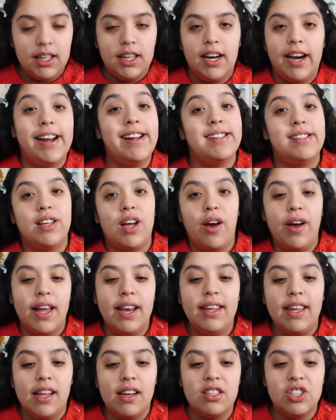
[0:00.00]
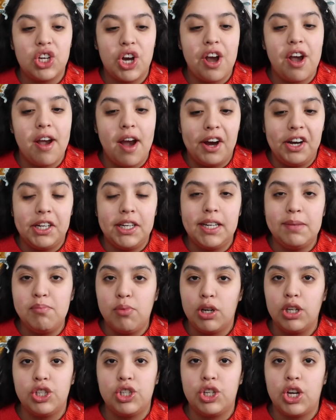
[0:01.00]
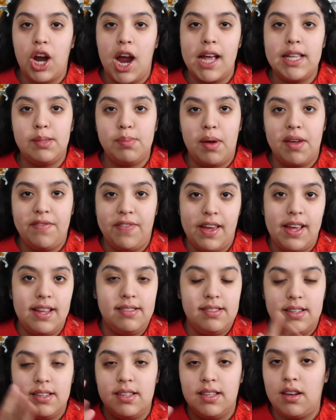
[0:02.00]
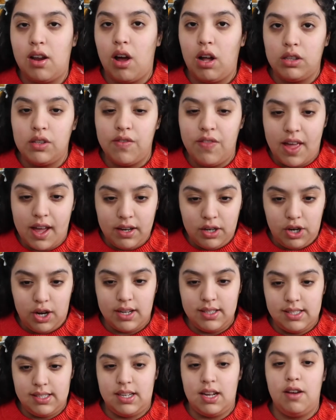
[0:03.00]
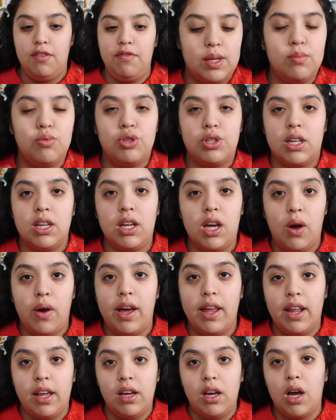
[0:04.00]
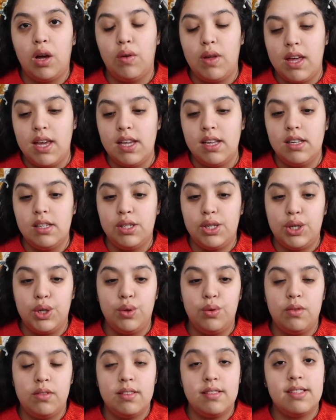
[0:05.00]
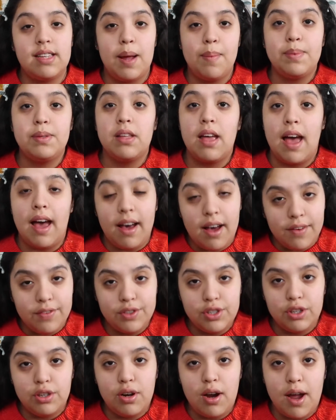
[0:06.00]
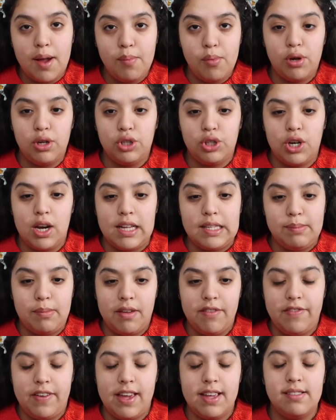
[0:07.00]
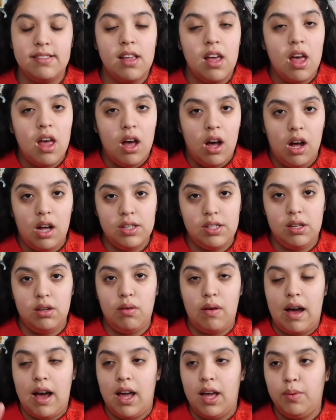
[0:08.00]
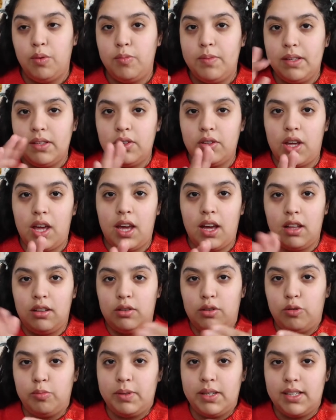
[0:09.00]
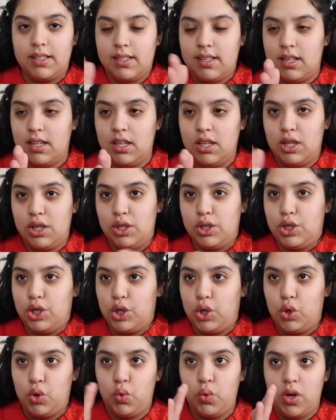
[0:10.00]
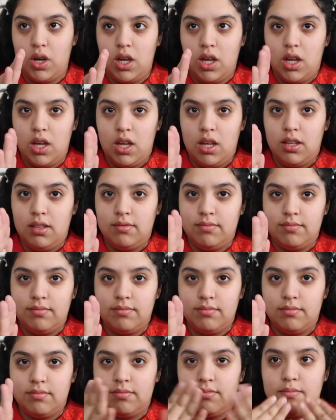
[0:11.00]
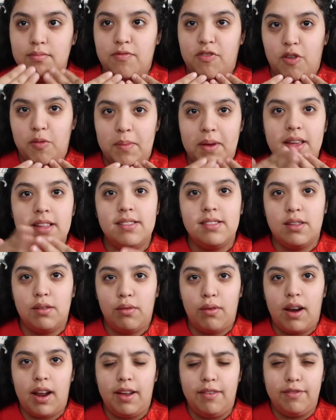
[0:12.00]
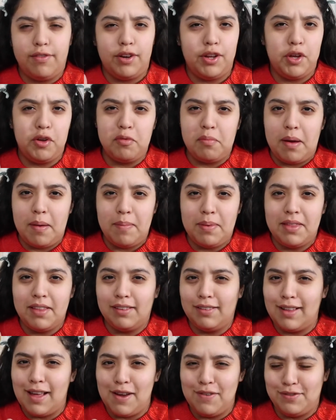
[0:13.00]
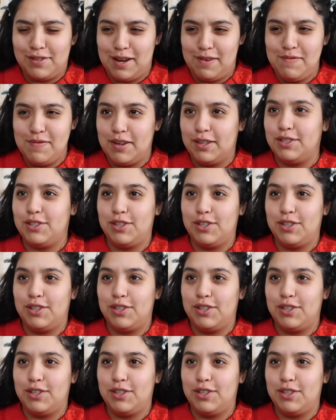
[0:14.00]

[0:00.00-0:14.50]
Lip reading: Alright, to go ahead and getting started, I already moisturized my face and did all of that great stuff. So I'm just going to go ahead and go into the steps after I moisturize my face. Also, I will be looking a little bit too... For me, it's the right. For you, it might be the left. I'm not